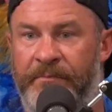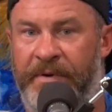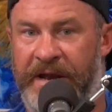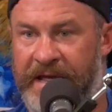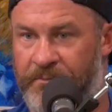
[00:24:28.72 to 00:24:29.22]

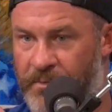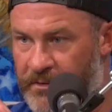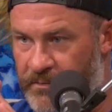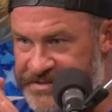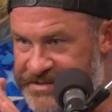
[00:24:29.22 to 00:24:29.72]
but I
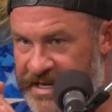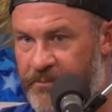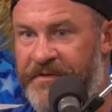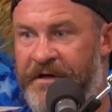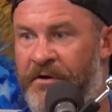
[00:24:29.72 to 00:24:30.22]
will say
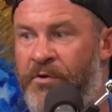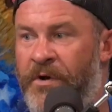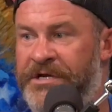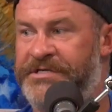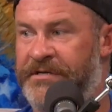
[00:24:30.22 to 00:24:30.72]
without
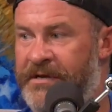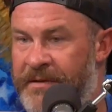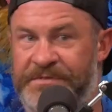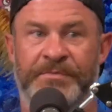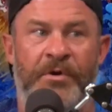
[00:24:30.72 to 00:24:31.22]
question
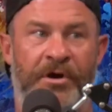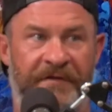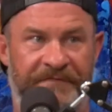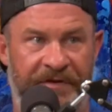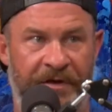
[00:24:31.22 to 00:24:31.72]
I'm smart
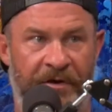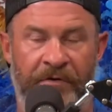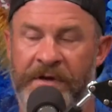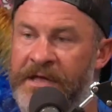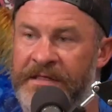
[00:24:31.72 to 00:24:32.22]
enough to
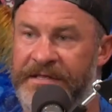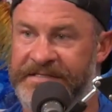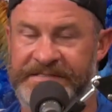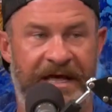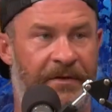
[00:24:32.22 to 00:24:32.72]
know that
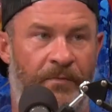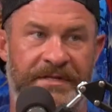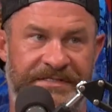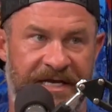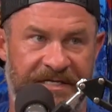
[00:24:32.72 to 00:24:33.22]
it's not a
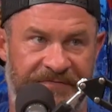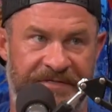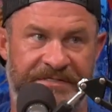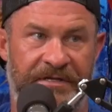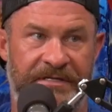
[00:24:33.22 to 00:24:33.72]
one size
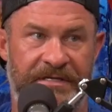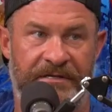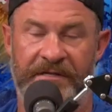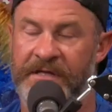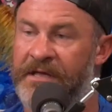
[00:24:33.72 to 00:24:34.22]
fits all
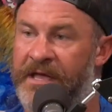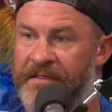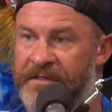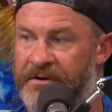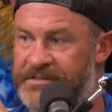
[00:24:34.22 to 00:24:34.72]
deal,
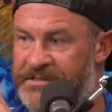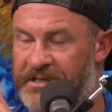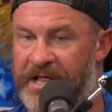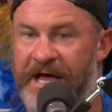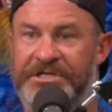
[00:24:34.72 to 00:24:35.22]
and there is a
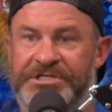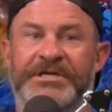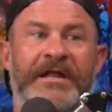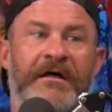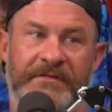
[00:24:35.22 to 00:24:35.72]
lot of
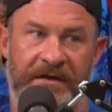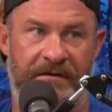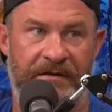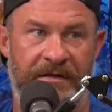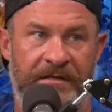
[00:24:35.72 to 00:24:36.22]
shit out there.
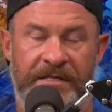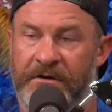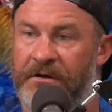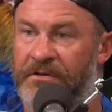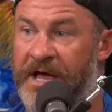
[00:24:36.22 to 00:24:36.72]
Yeah. There
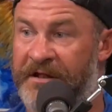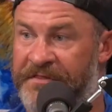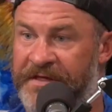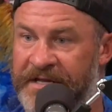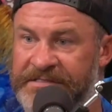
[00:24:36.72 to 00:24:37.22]
are a lot of
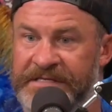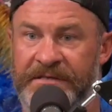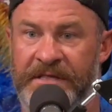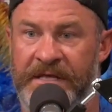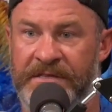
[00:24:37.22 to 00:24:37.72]
things
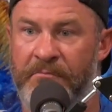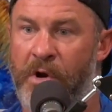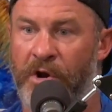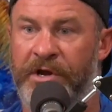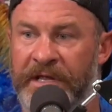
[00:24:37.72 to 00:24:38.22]
in in the
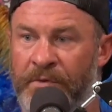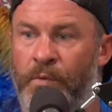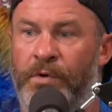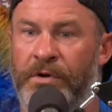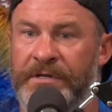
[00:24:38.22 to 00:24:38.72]
marketing
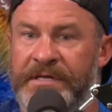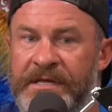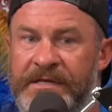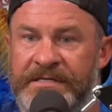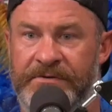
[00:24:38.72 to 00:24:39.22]
world
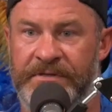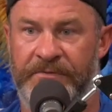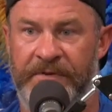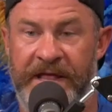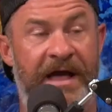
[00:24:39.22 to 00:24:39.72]
to,
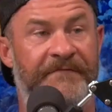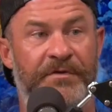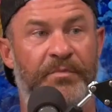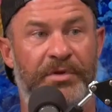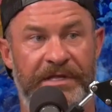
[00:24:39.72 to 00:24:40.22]
that would have
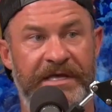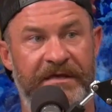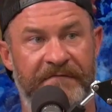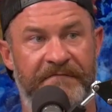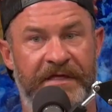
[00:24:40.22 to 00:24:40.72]
you
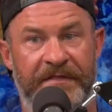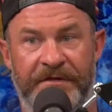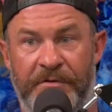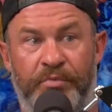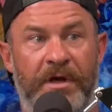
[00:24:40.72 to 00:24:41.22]
believe that
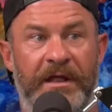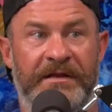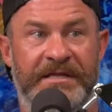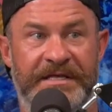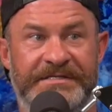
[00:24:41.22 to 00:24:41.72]
their
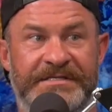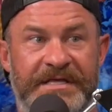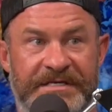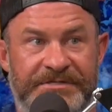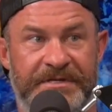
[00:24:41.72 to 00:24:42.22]
product is
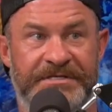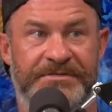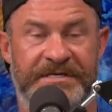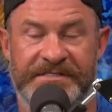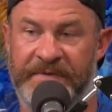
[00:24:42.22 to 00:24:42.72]
this or this
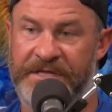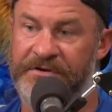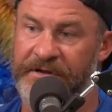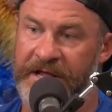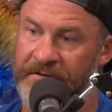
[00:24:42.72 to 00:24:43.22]
or this. I mean,
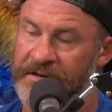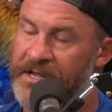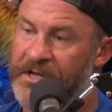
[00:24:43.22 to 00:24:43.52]
you go down,